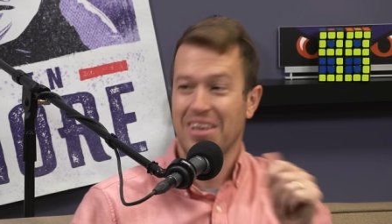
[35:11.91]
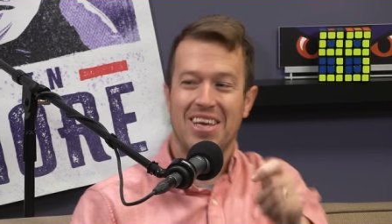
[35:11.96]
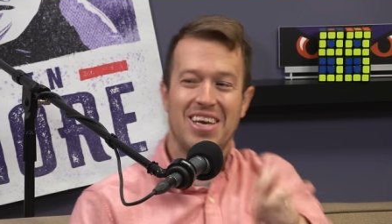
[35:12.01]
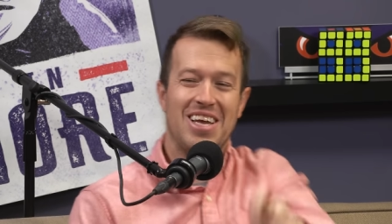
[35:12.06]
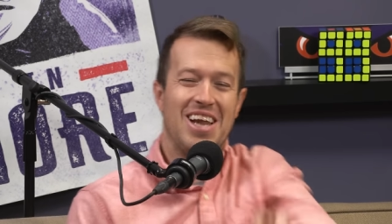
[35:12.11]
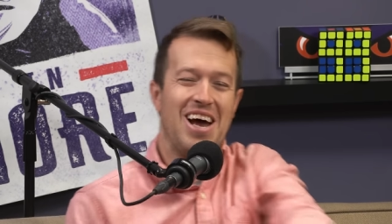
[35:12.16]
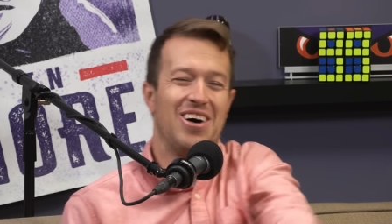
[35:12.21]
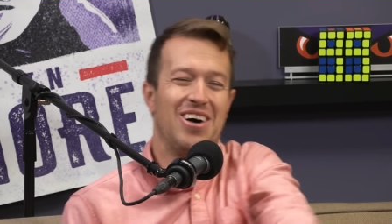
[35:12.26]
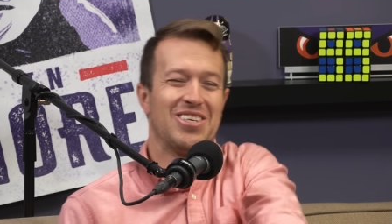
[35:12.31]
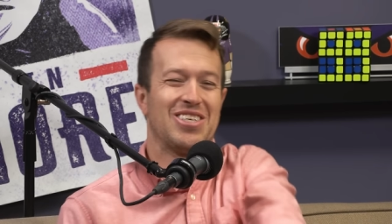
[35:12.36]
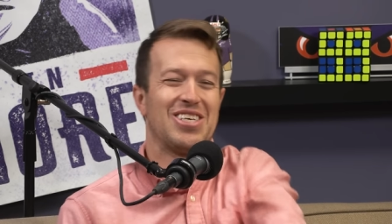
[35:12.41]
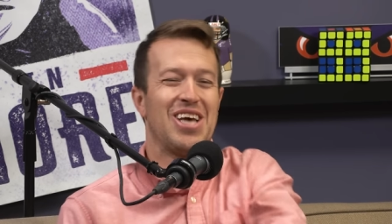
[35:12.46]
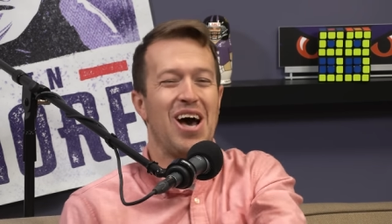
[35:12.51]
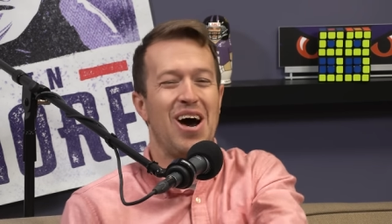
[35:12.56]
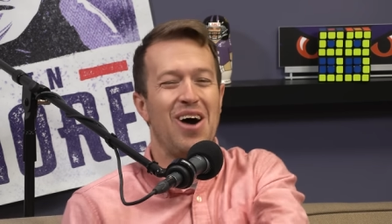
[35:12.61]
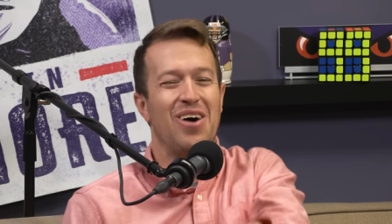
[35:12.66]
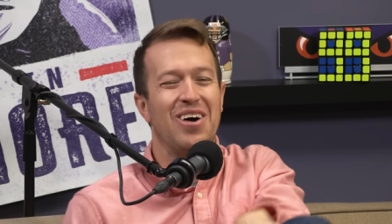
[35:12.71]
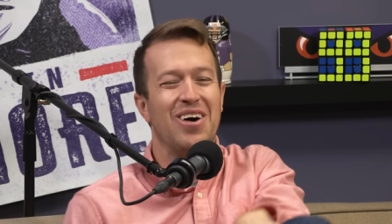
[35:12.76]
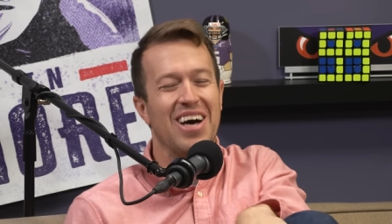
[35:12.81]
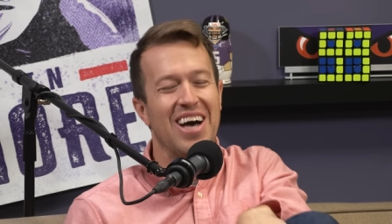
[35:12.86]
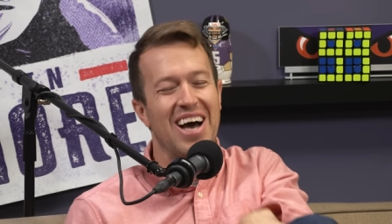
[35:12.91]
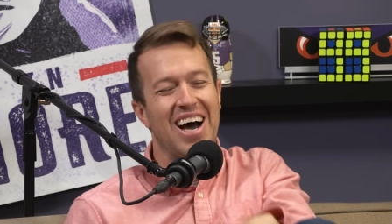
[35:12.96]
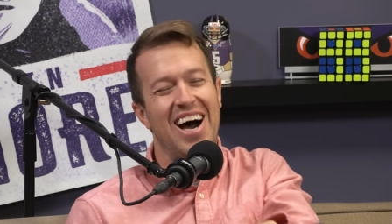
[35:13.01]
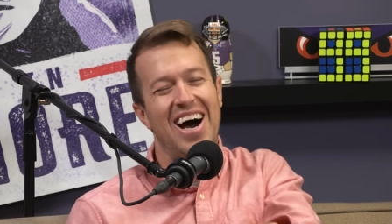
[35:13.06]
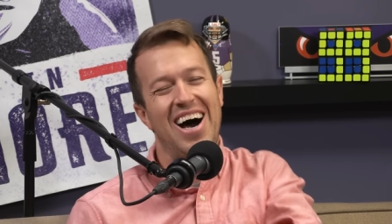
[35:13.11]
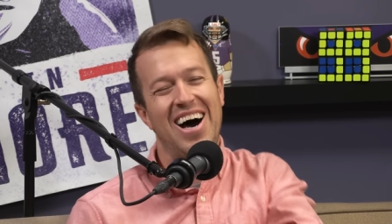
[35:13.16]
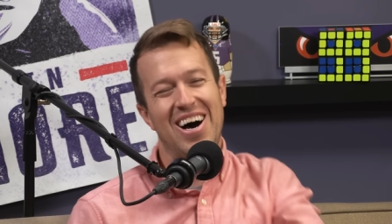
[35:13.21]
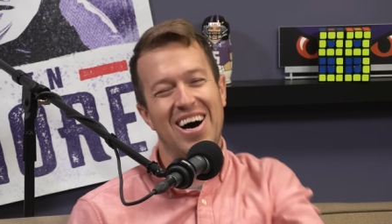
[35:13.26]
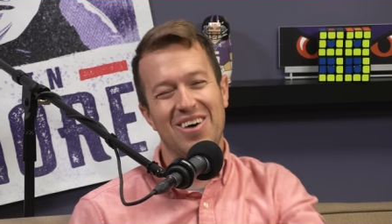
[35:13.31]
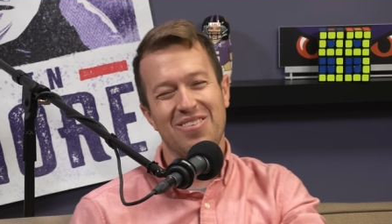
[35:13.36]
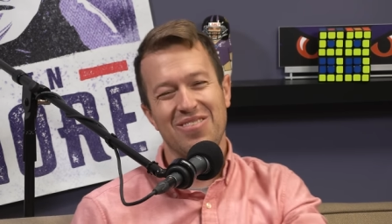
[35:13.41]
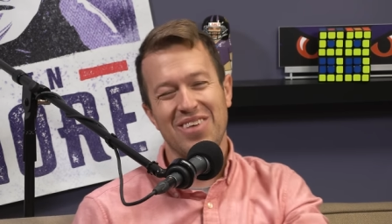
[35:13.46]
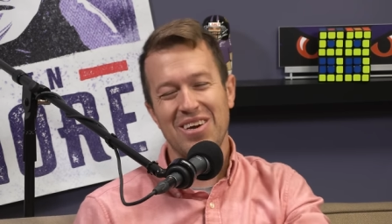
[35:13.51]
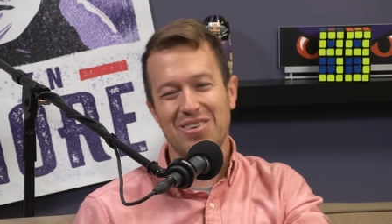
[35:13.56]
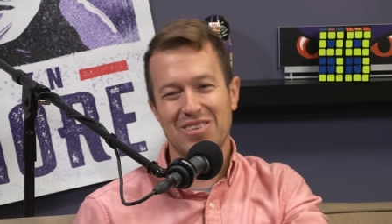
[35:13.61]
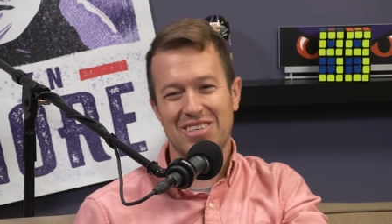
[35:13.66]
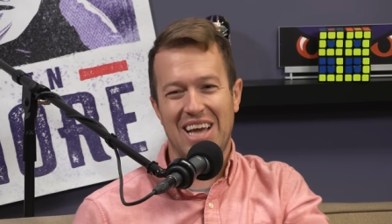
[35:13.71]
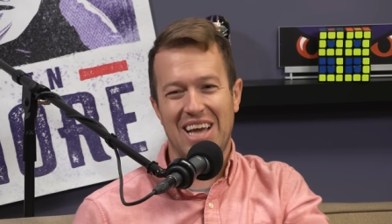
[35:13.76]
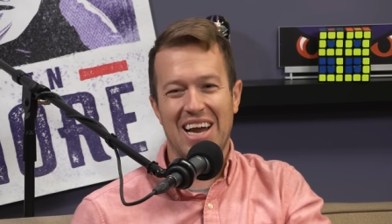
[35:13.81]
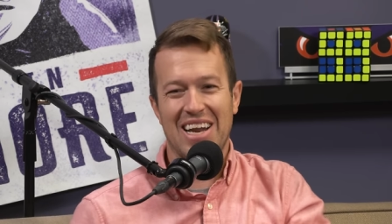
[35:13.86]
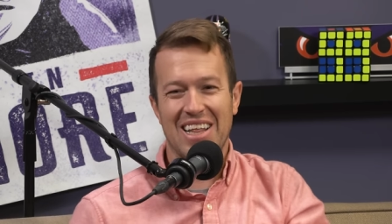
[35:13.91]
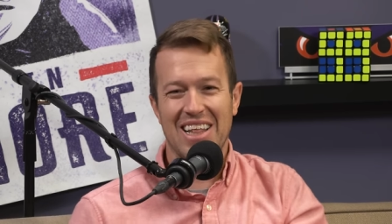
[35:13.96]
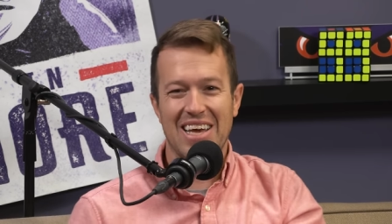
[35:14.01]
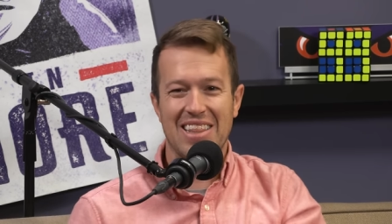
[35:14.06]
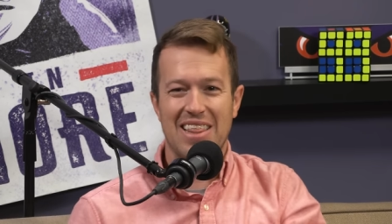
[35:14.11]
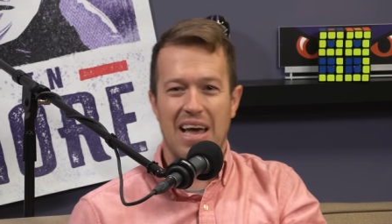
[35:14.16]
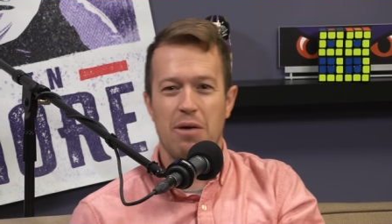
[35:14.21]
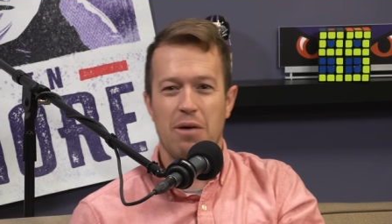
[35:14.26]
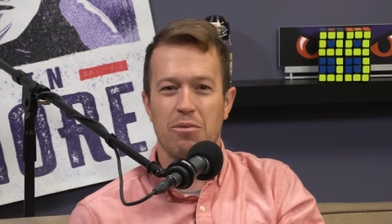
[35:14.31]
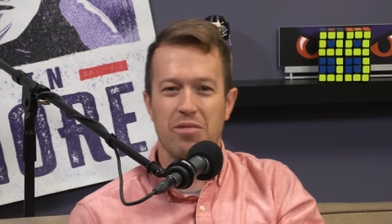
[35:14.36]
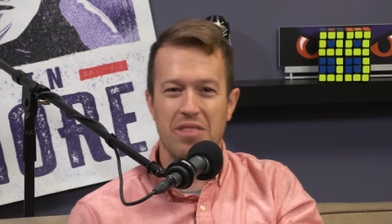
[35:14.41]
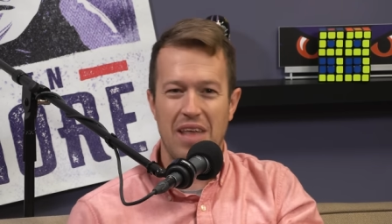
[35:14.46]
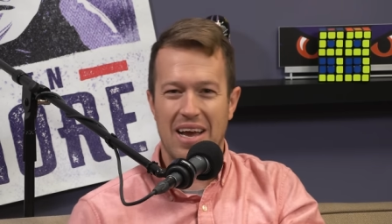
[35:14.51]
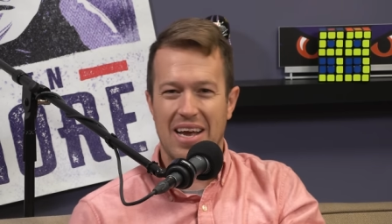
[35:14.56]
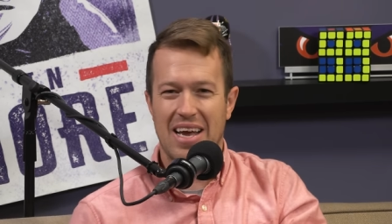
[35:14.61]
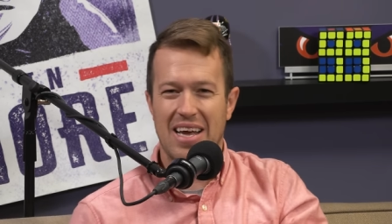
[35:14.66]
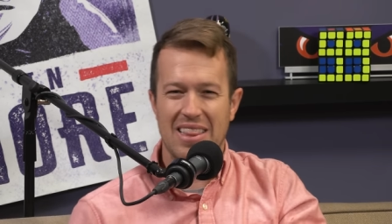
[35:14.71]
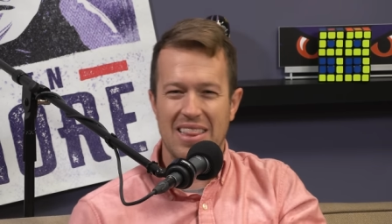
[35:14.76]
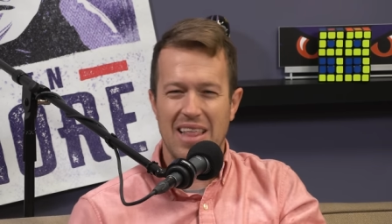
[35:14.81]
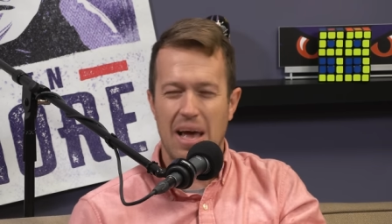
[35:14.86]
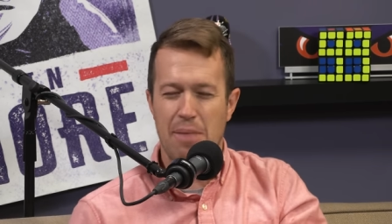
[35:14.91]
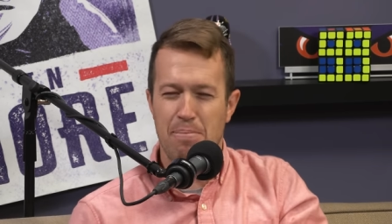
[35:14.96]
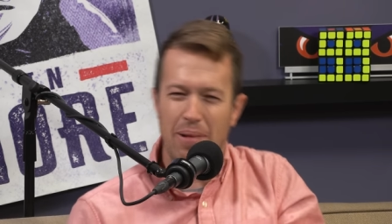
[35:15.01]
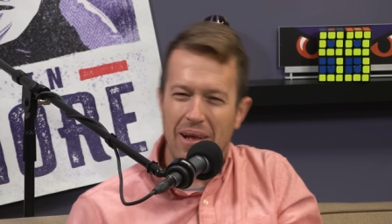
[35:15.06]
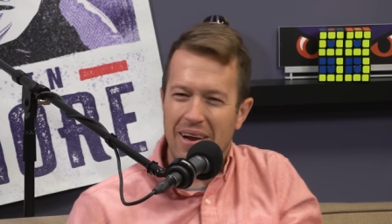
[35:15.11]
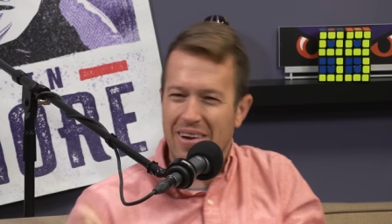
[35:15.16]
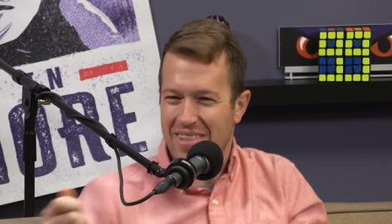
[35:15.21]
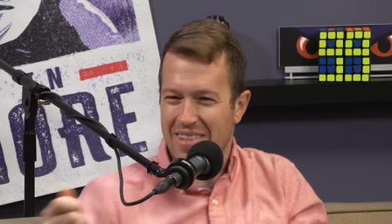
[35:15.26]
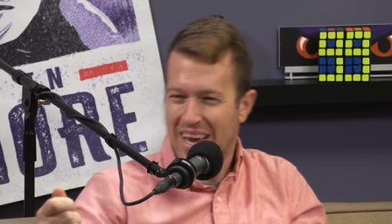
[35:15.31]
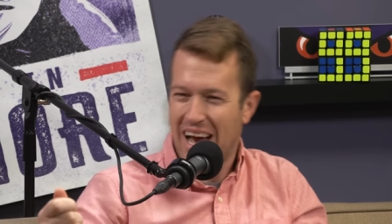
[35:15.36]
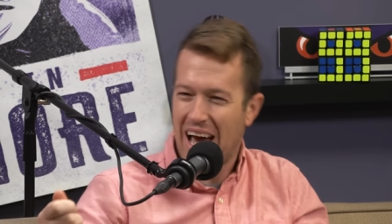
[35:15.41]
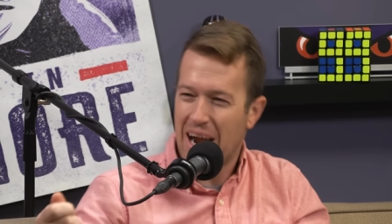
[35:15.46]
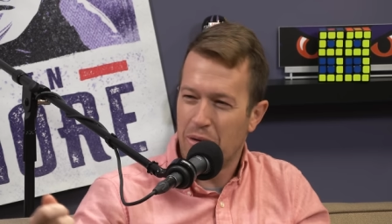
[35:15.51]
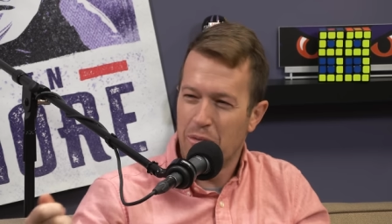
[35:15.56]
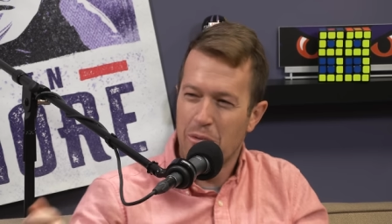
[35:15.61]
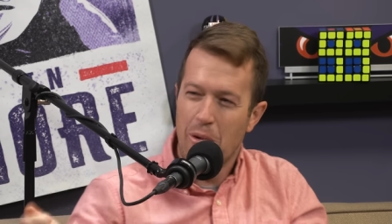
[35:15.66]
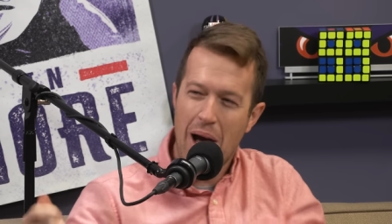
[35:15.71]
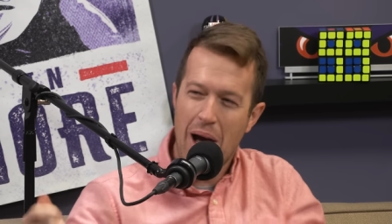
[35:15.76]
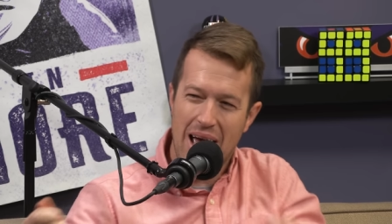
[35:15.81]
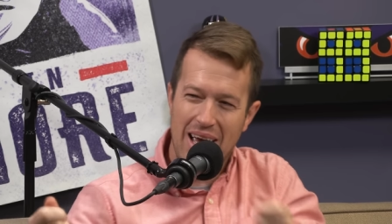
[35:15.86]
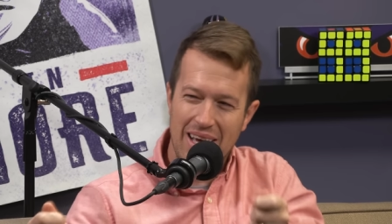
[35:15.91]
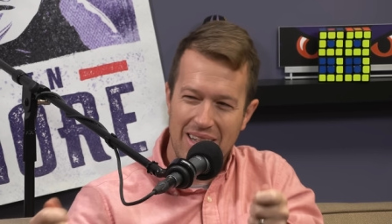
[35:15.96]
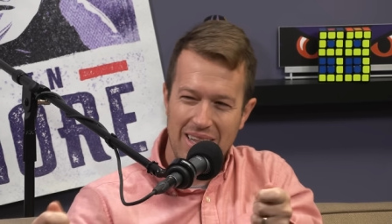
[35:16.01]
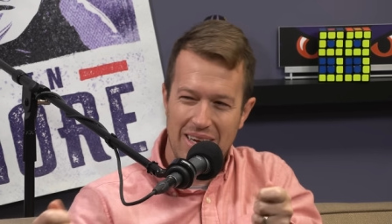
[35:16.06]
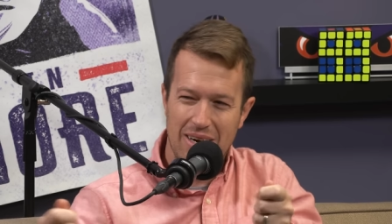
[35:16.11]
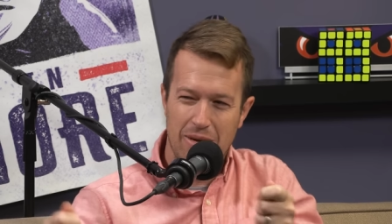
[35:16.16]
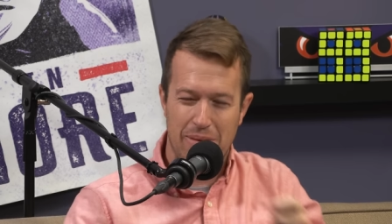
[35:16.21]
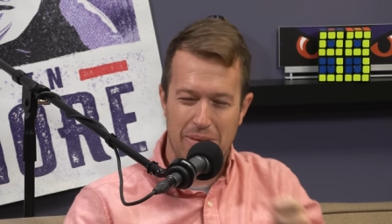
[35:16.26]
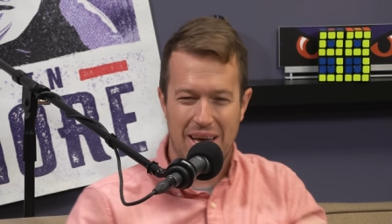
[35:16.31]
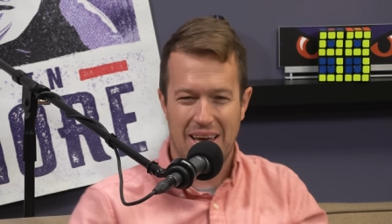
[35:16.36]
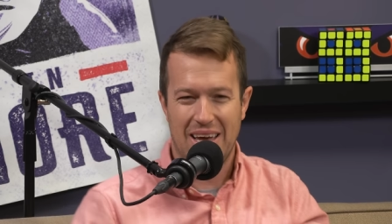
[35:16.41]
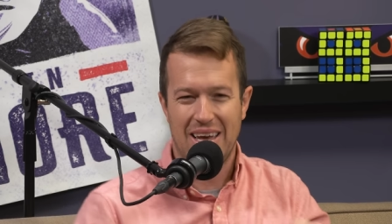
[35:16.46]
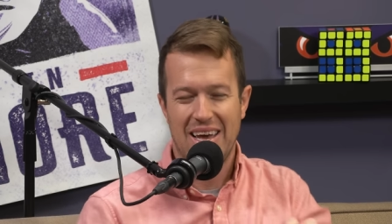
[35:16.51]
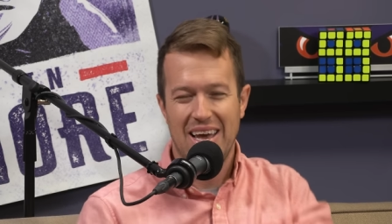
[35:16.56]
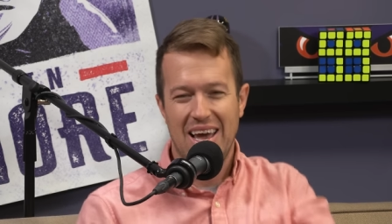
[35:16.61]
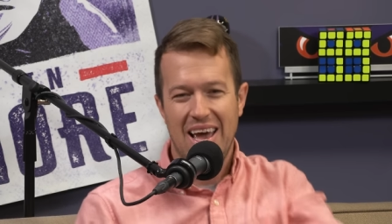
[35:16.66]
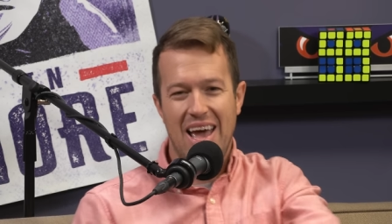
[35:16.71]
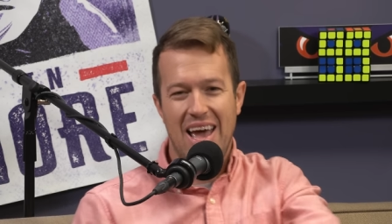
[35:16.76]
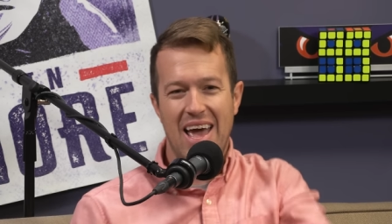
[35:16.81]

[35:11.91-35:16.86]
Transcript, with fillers: Right. You know, so um, it was kind of like that that that player that got away a little bit,